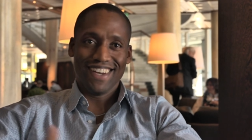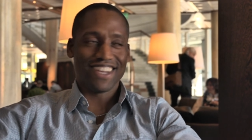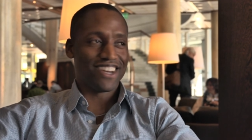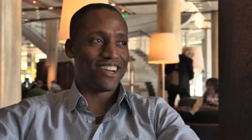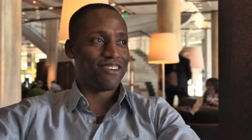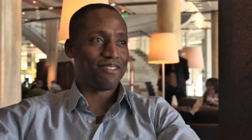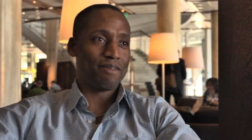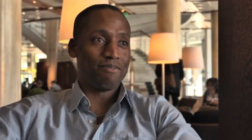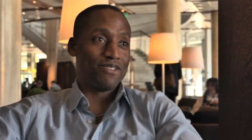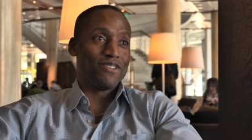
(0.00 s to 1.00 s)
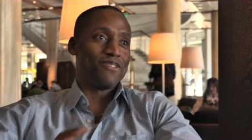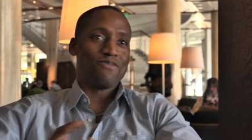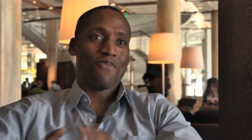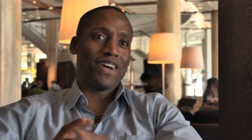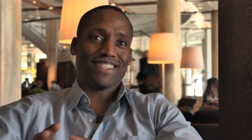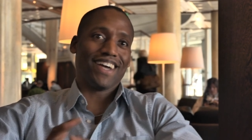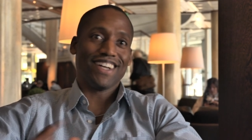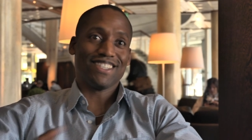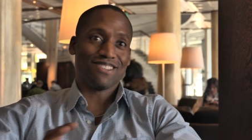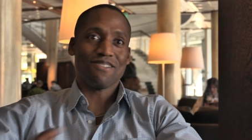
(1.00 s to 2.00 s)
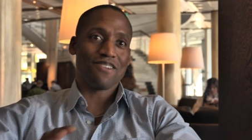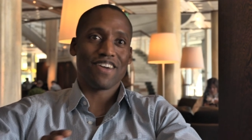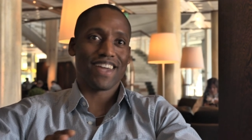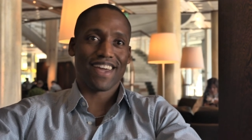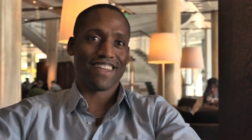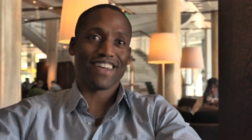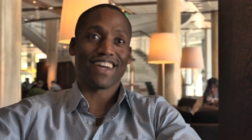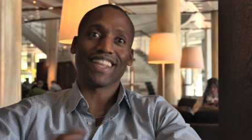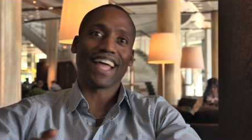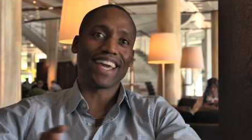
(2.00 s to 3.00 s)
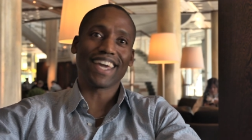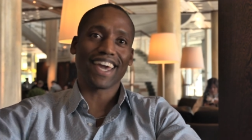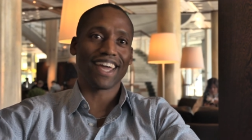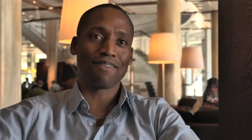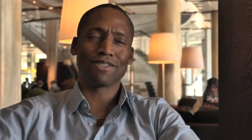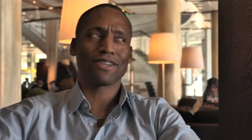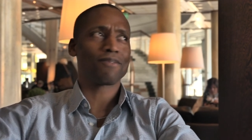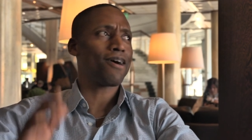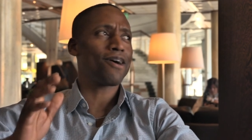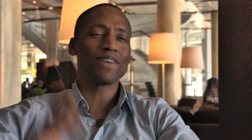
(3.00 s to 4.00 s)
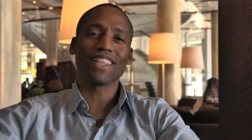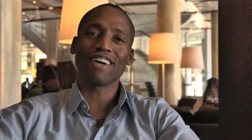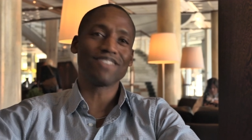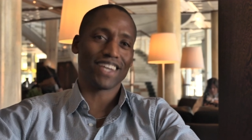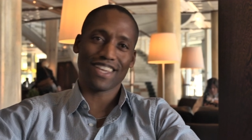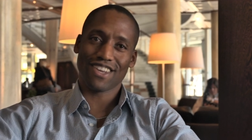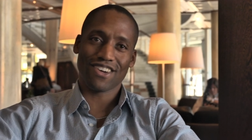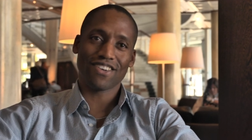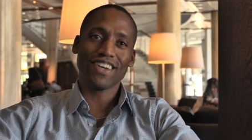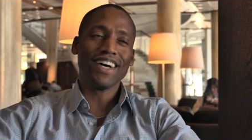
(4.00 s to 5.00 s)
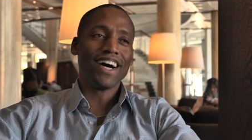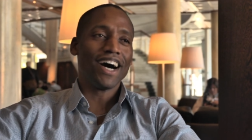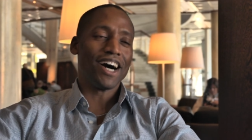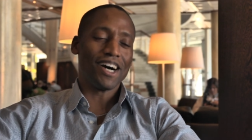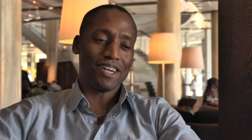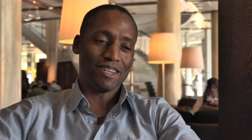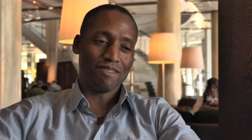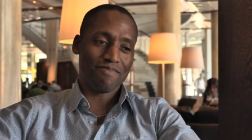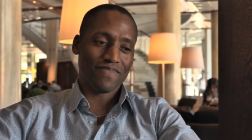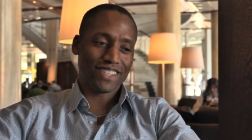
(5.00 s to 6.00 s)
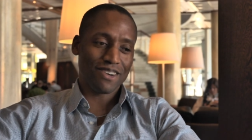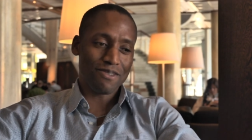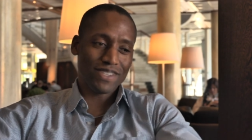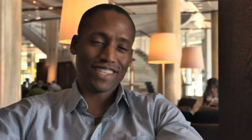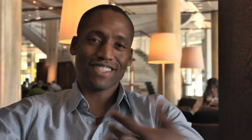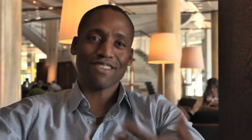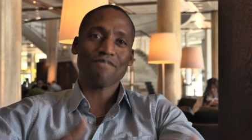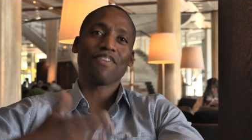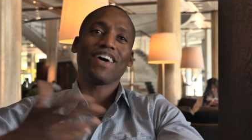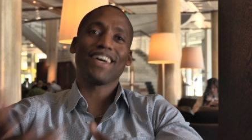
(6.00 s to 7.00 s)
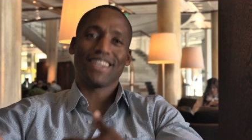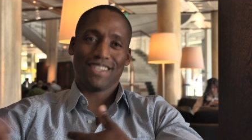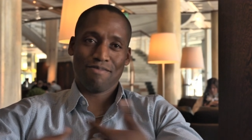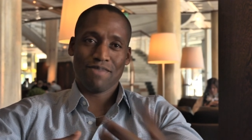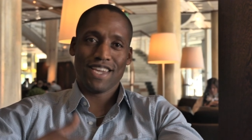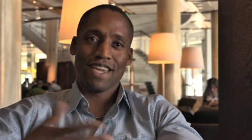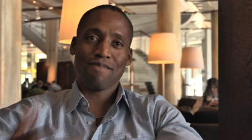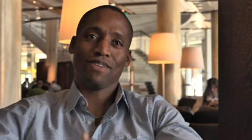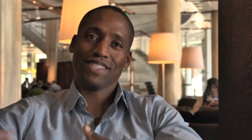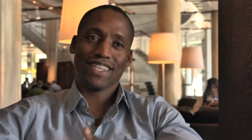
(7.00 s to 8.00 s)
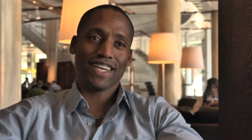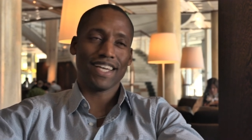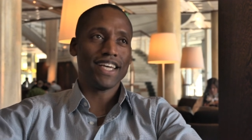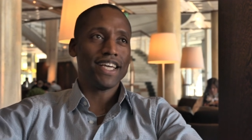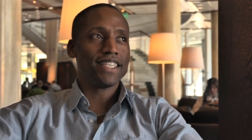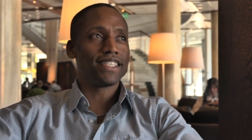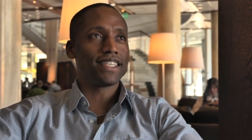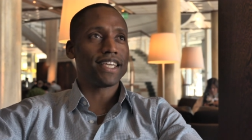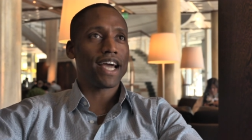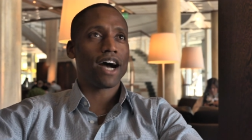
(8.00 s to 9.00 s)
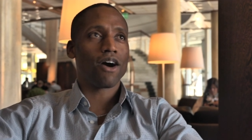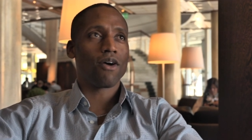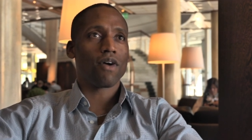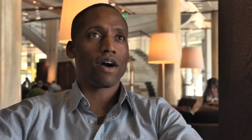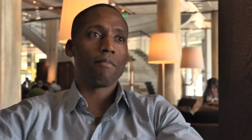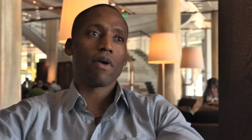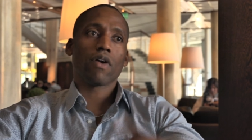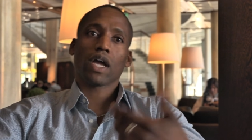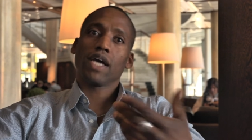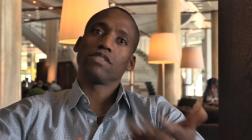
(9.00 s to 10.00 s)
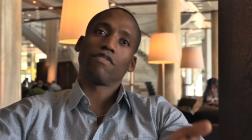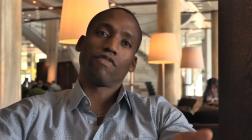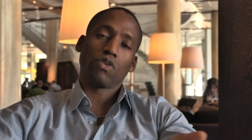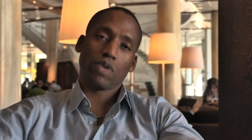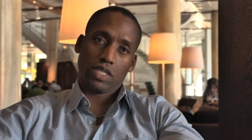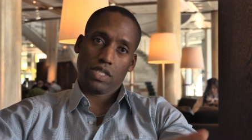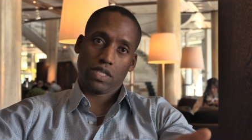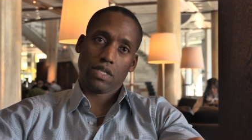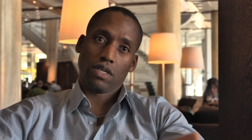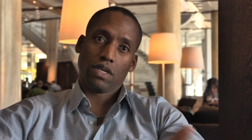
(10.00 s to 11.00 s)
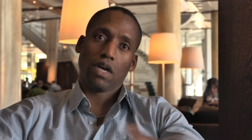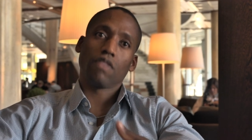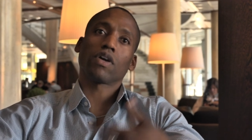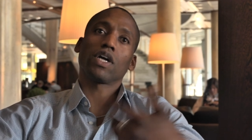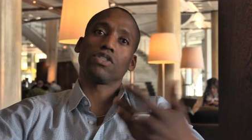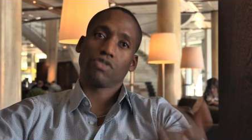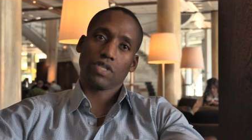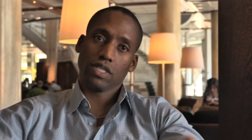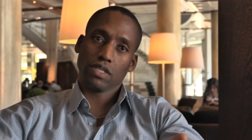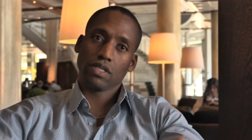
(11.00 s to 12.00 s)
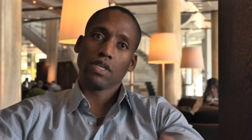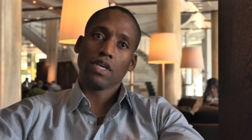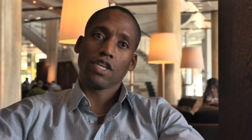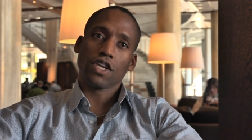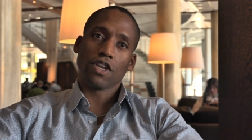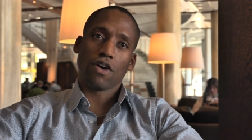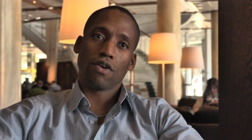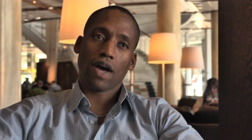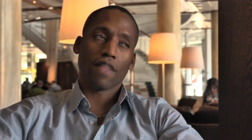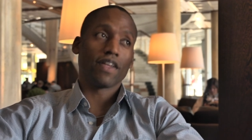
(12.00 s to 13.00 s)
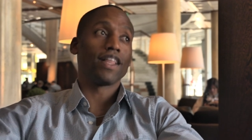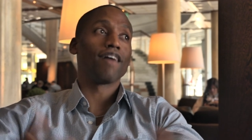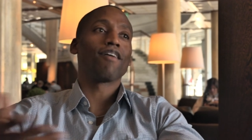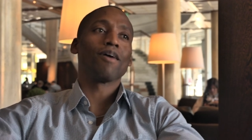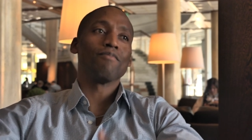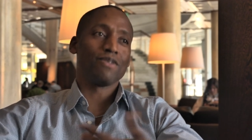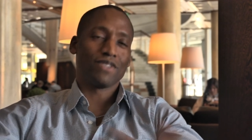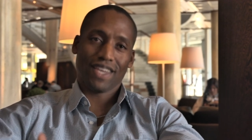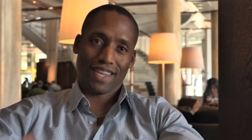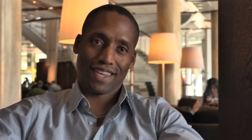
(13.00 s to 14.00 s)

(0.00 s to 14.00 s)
you know, them do West Side Story, and are they gonna like it? And we told him, oh, we loved it, you know. Um, so it was just so fun to be able to see how America has influenced other countries, you know, how they love our music.